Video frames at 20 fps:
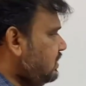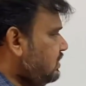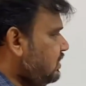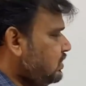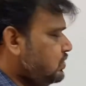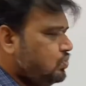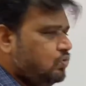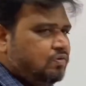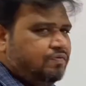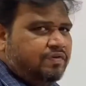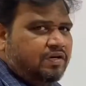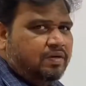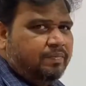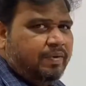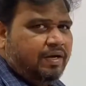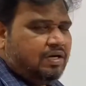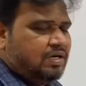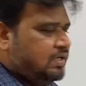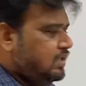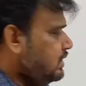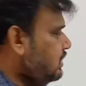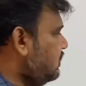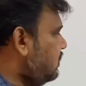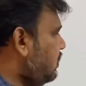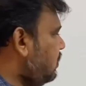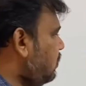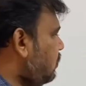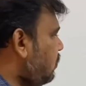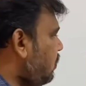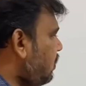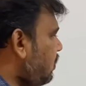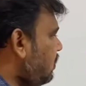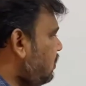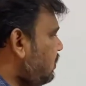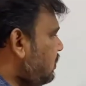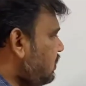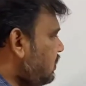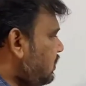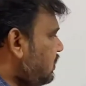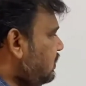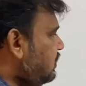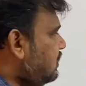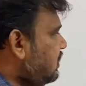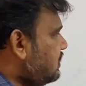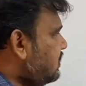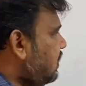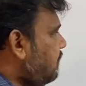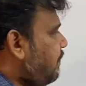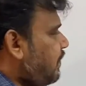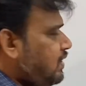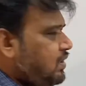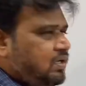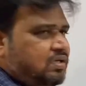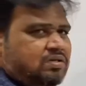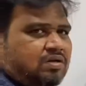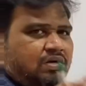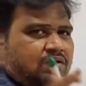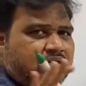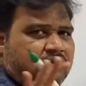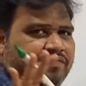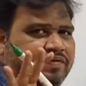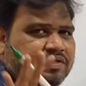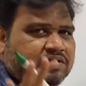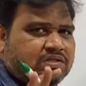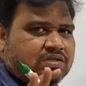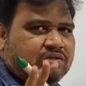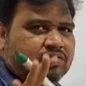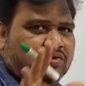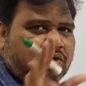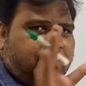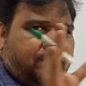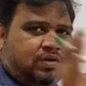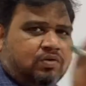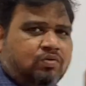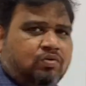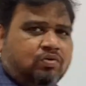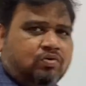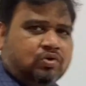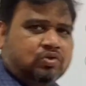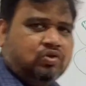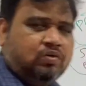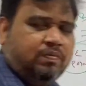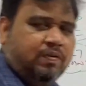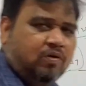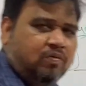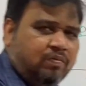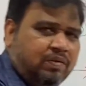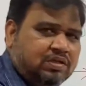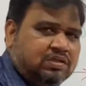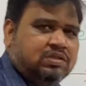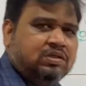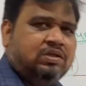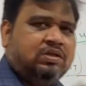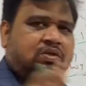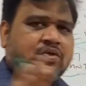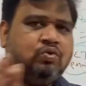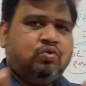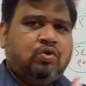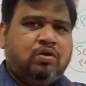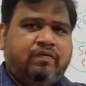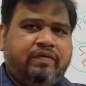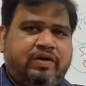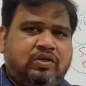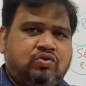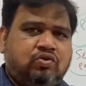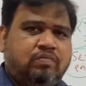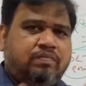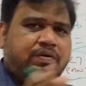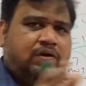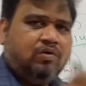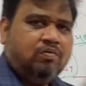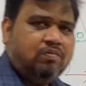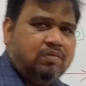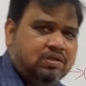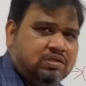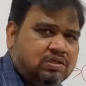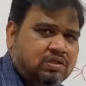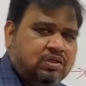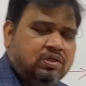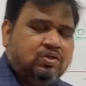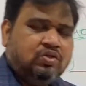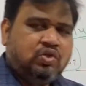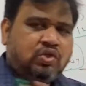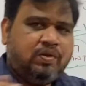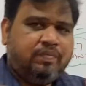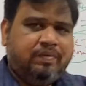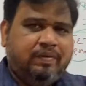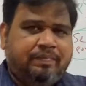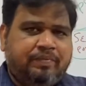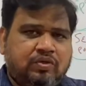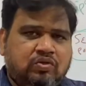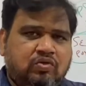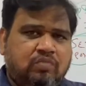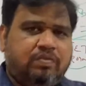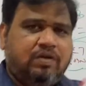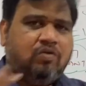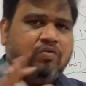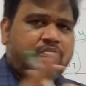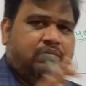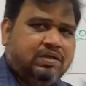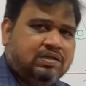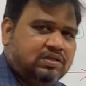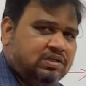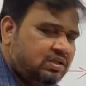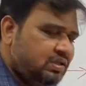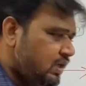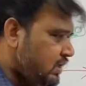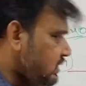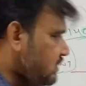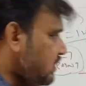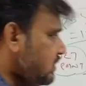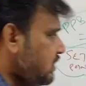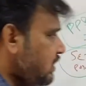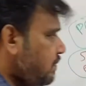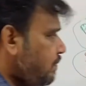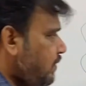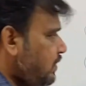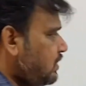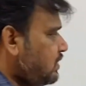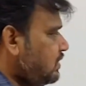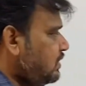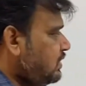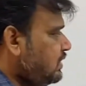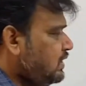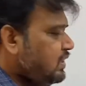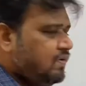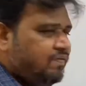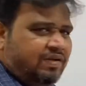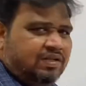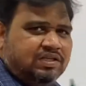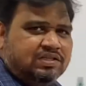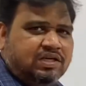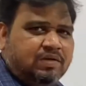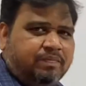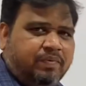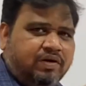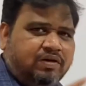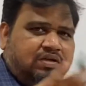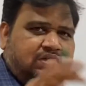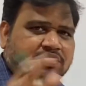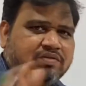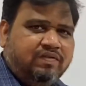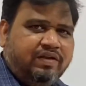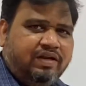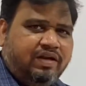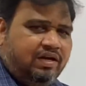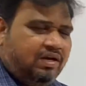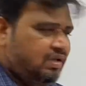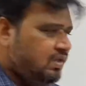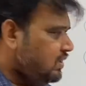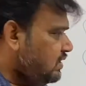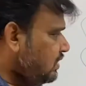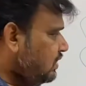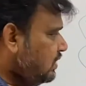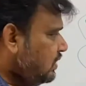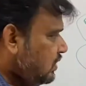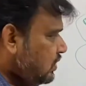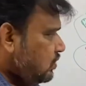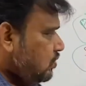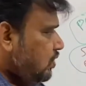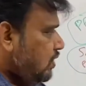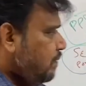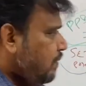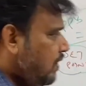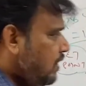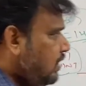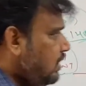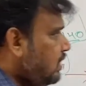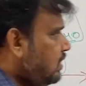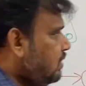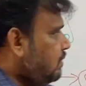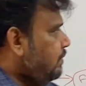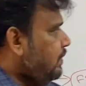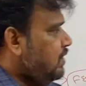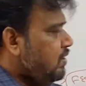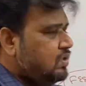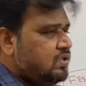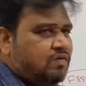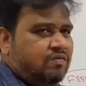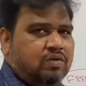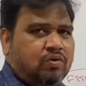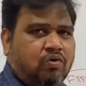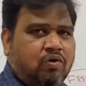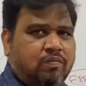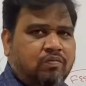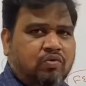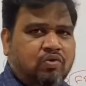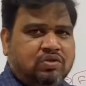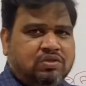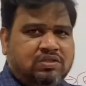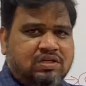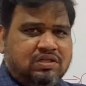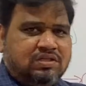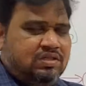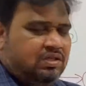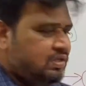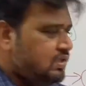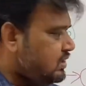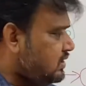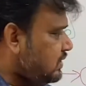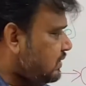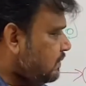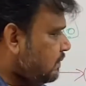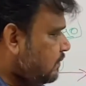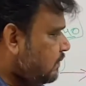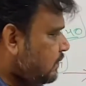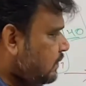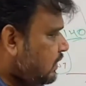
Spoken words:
signals to feedback control. The set point is already fixed, your blood glucose should be how much, your weight should be how much, your BP should be how much. That is the set point. When the set point is varied, your body, because of the homeostasis,